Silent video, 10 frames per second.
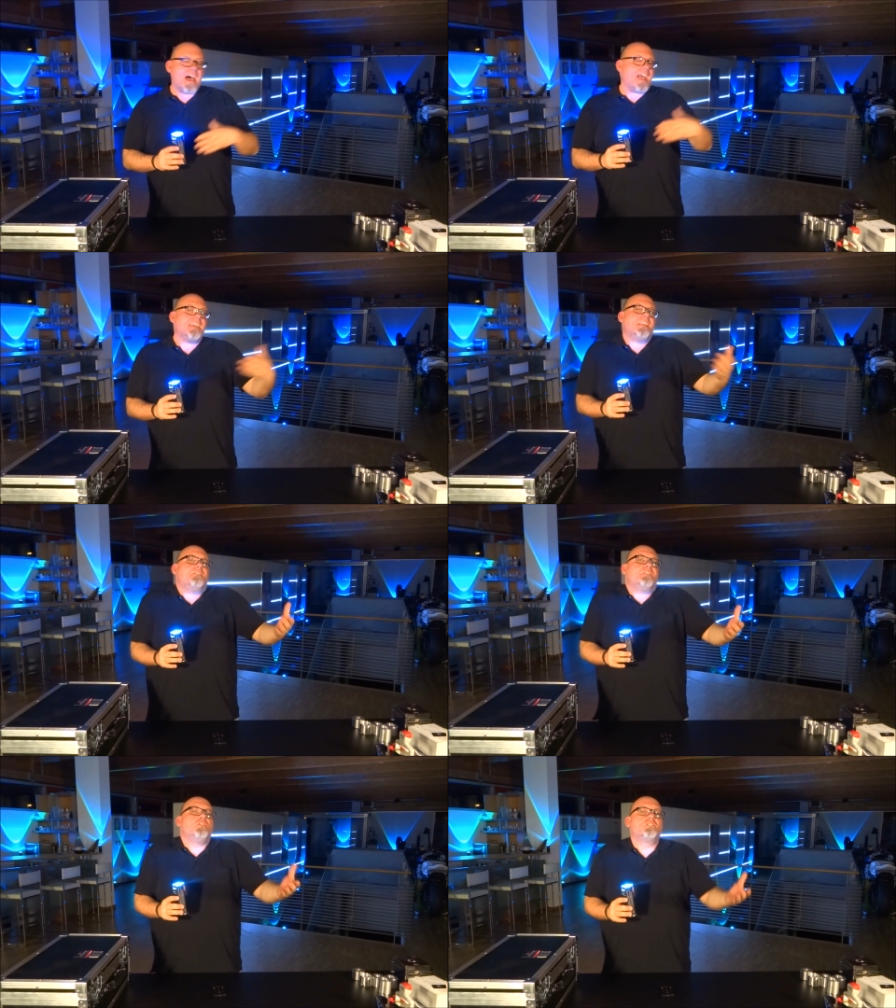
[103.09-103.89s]
I can
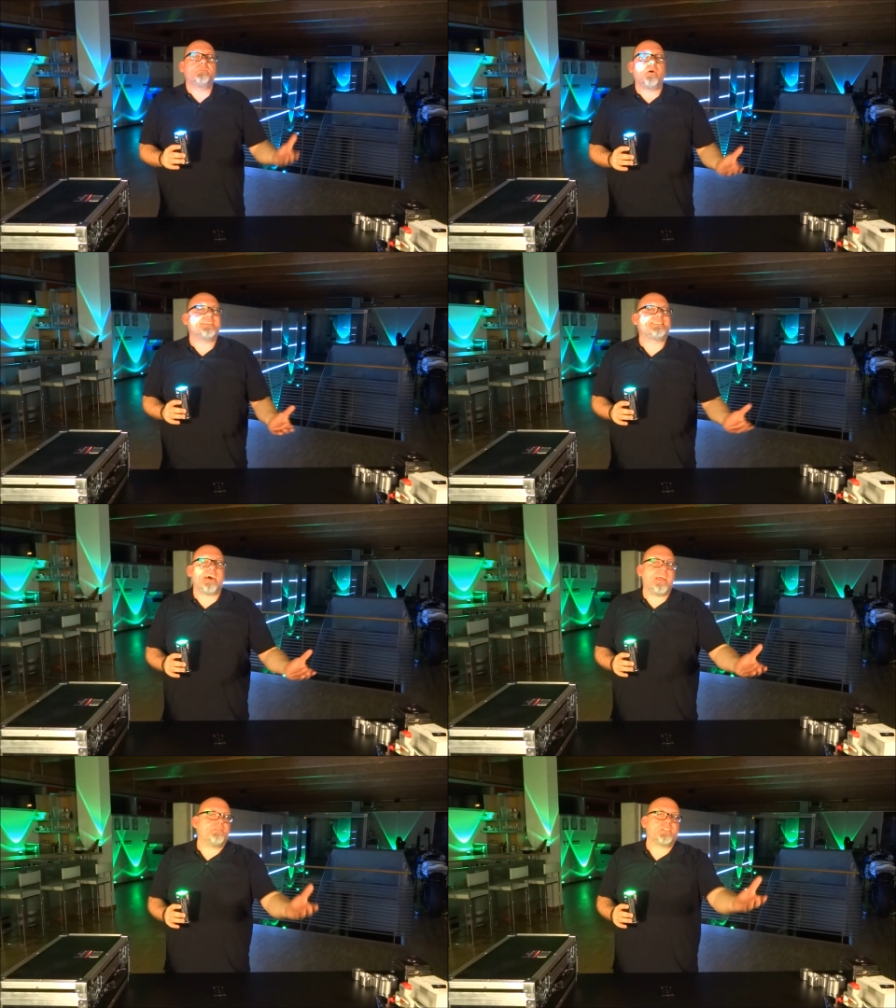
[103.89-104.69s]
even use them on the
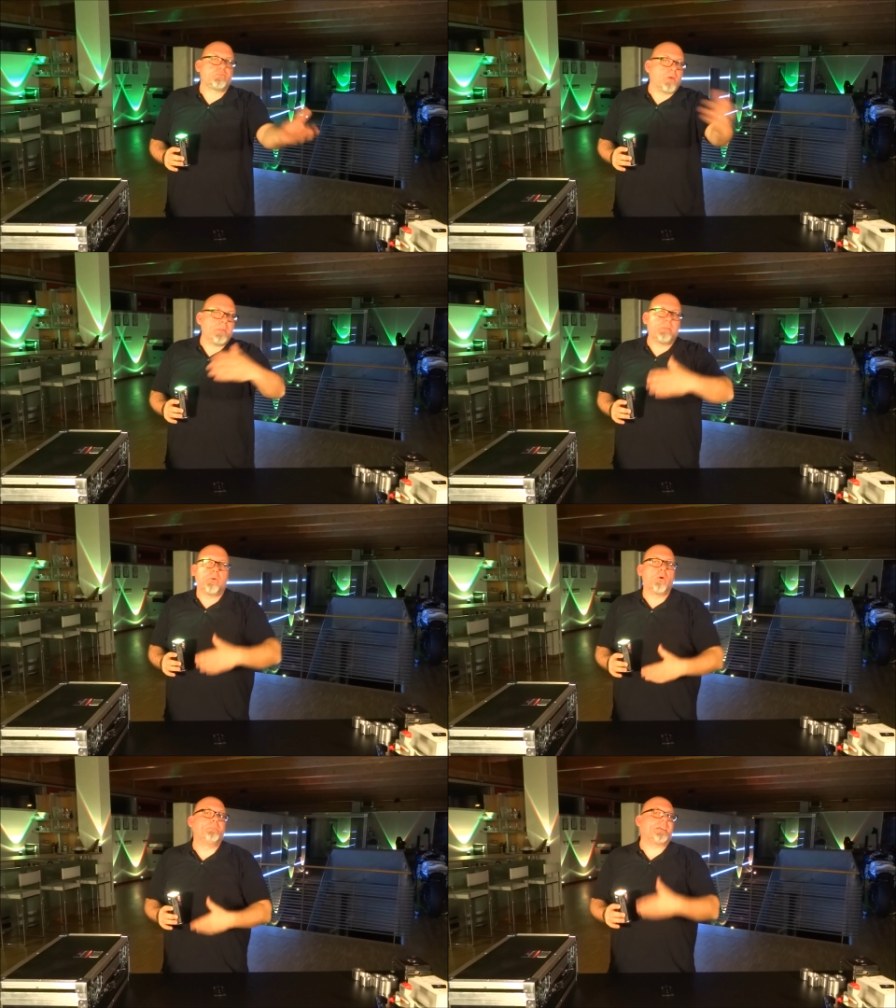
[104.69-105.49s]
side of a swimming
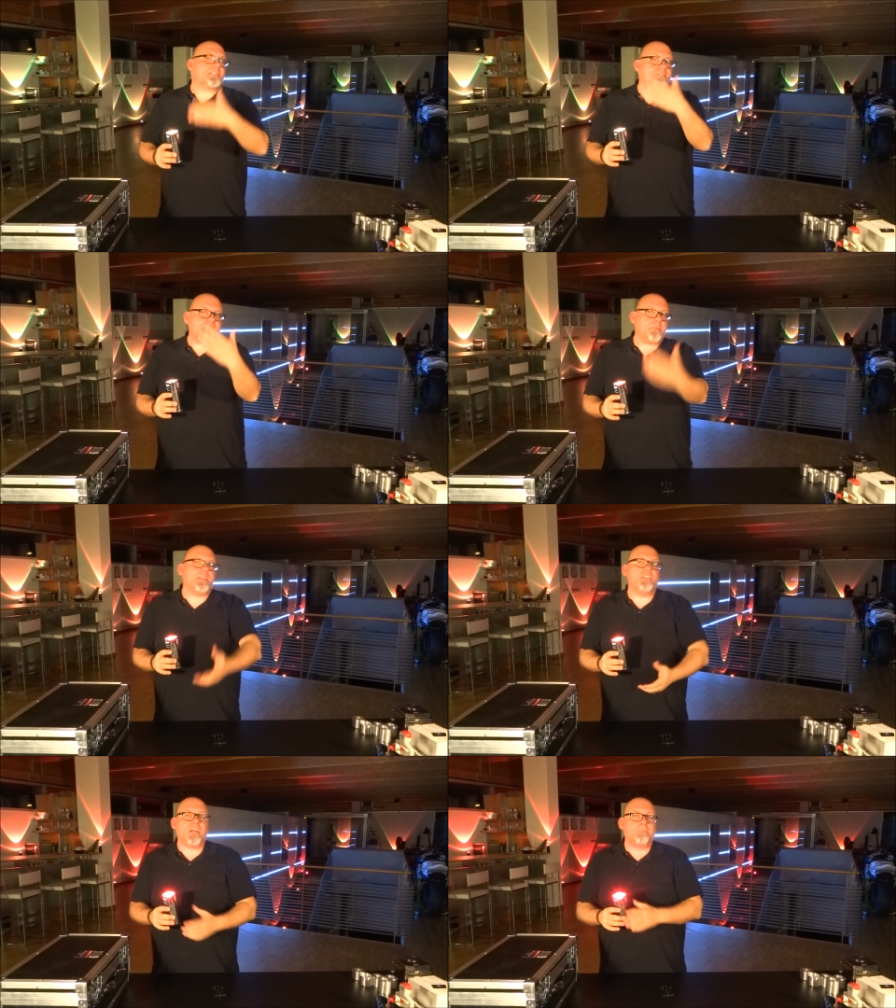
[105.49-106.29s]
pool because if
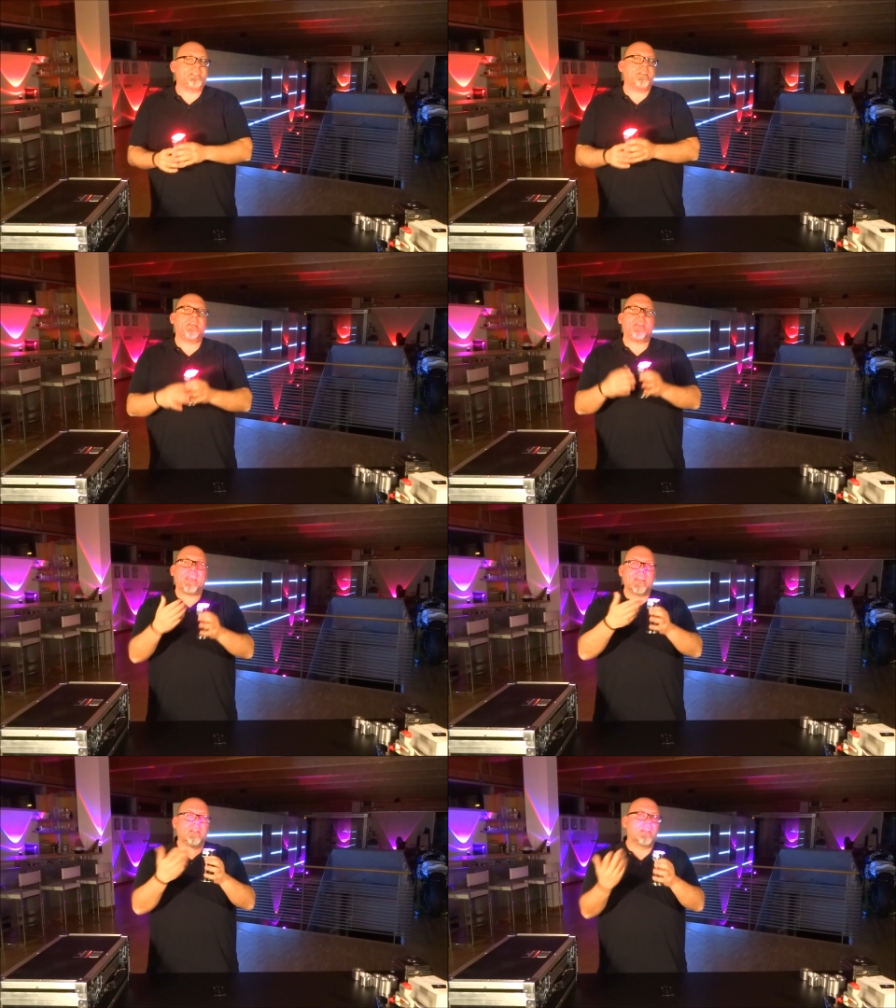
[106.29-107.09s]
somebody jumps in and they
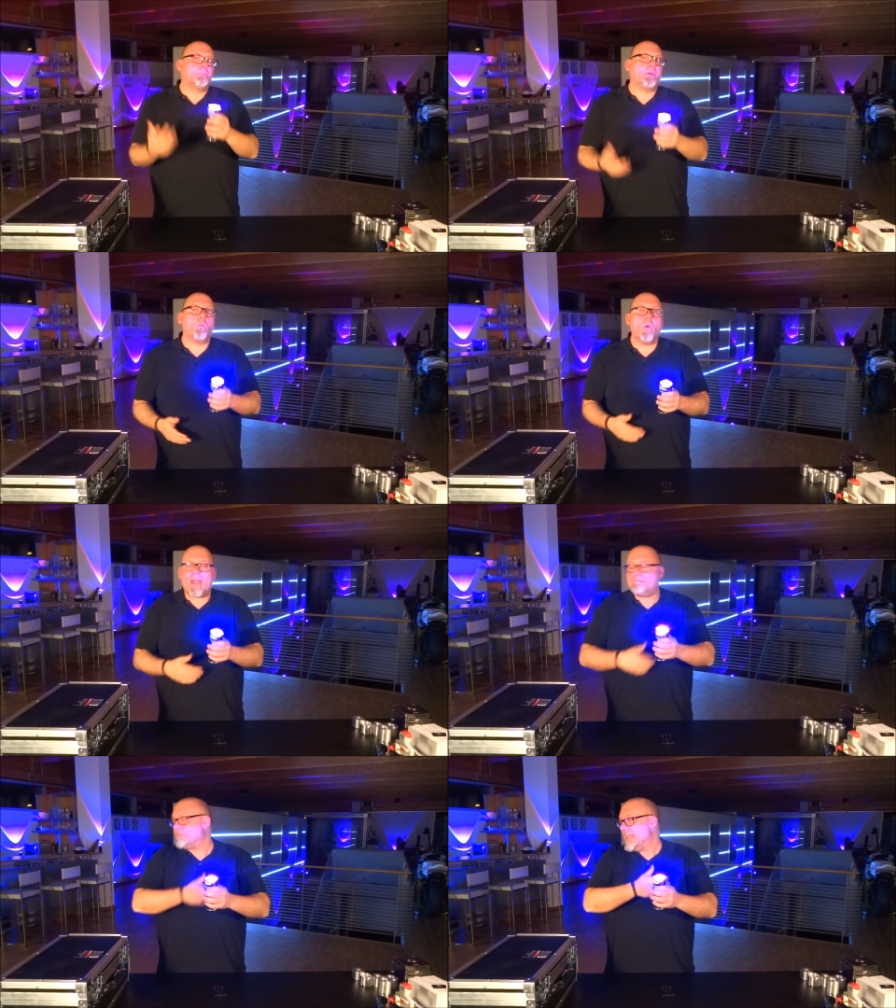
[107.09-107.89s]
get a little bit
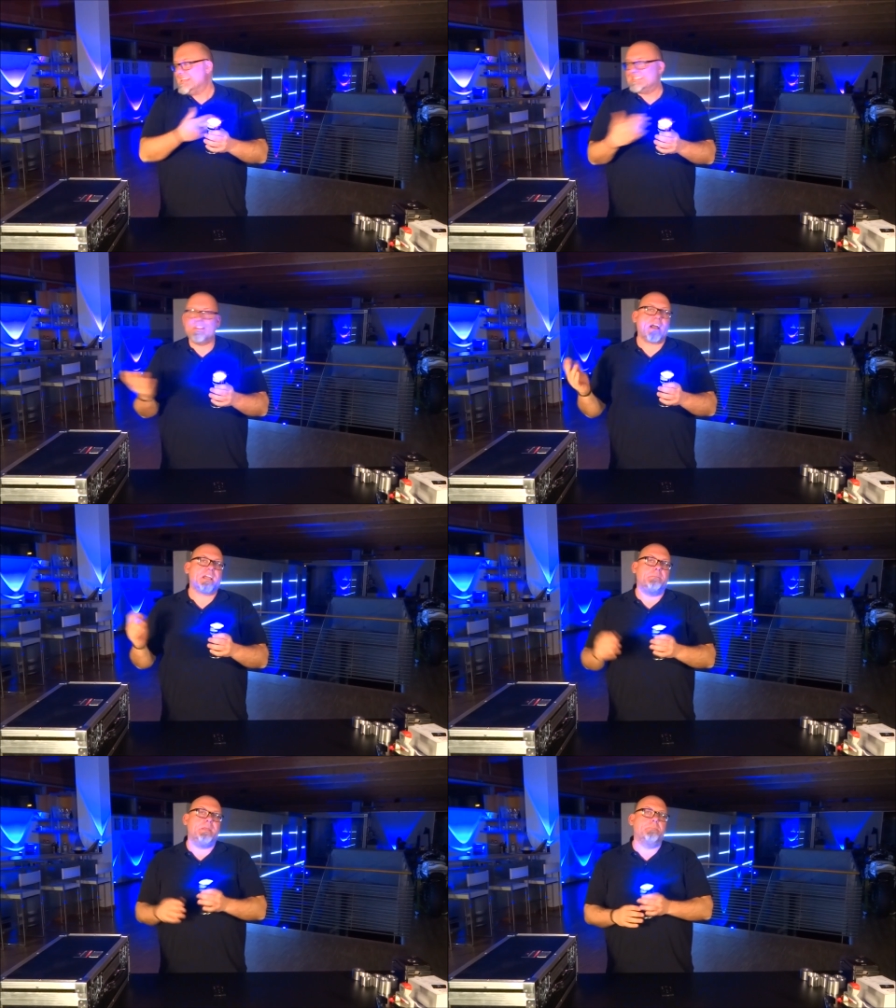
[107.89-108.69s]
wet, it's not
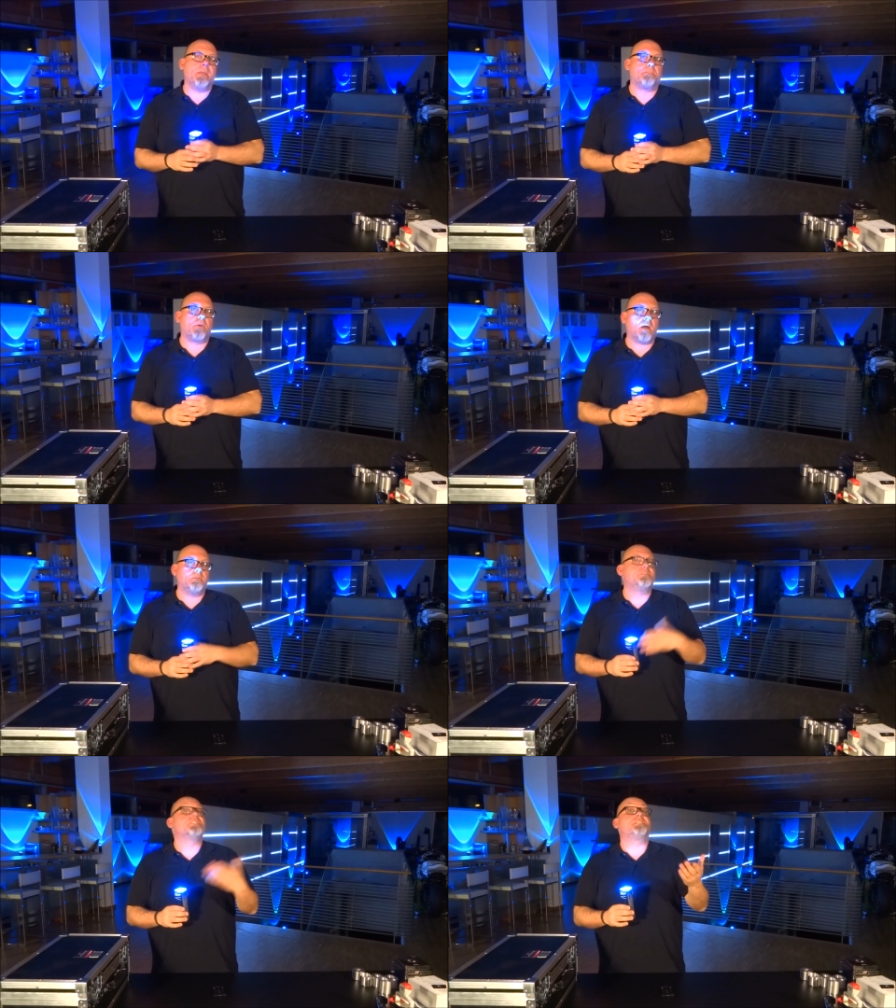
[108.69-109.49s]
gonna be a big
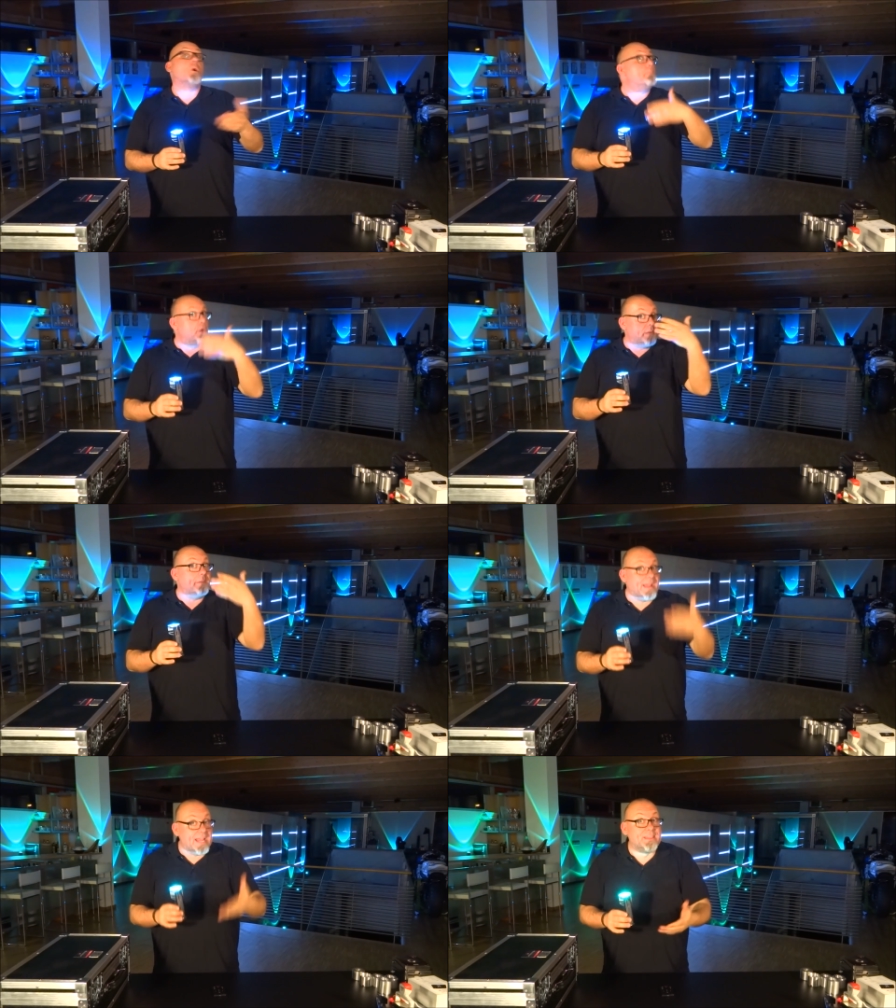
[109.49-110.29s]
problem. Just don't put
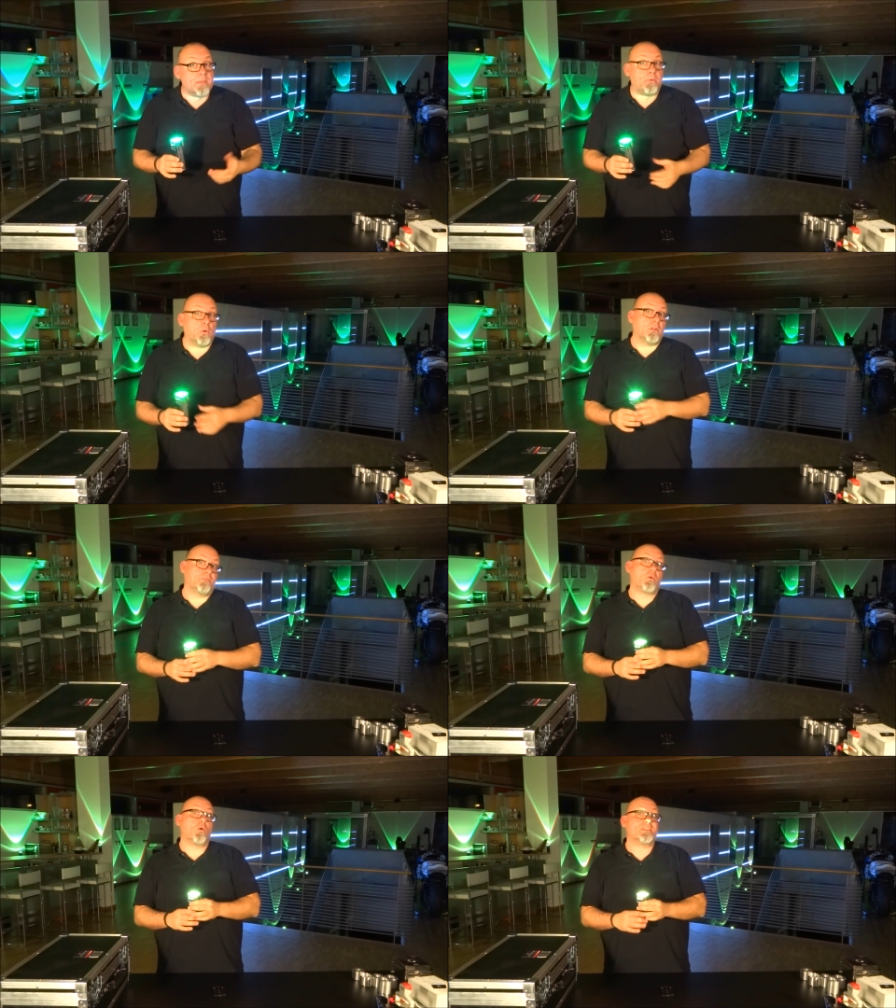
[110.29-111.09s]
them in the pool,
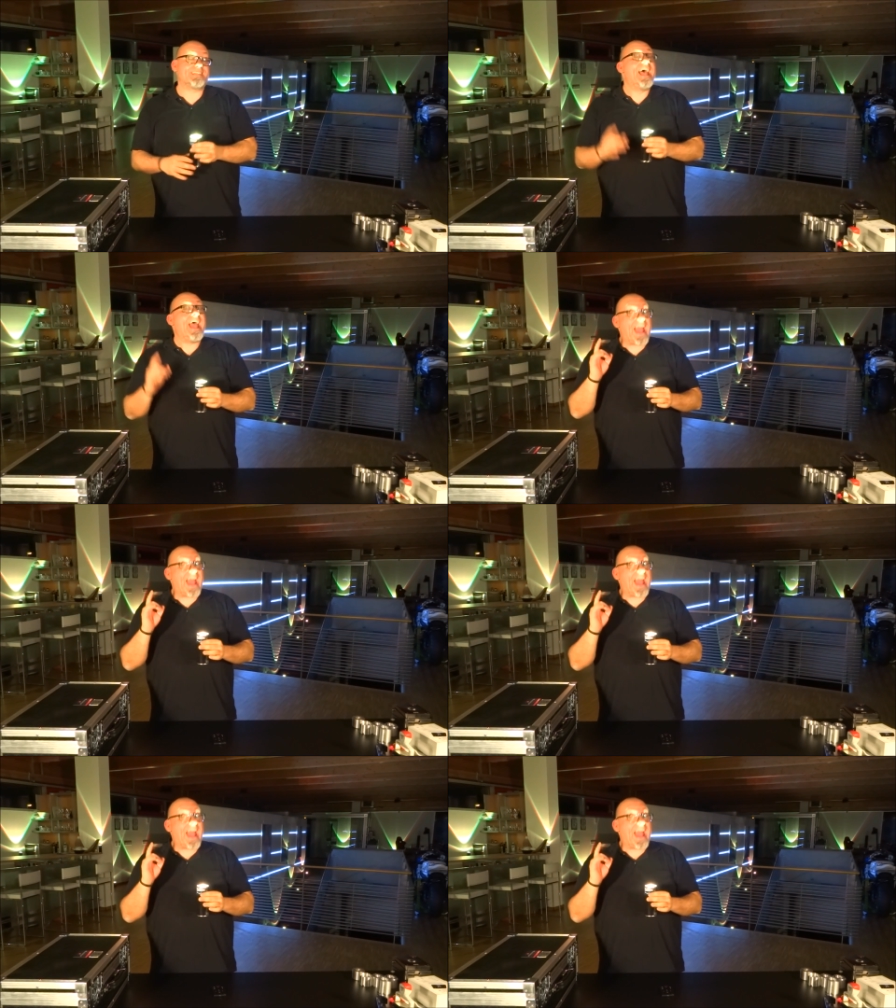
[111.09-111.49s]
of course.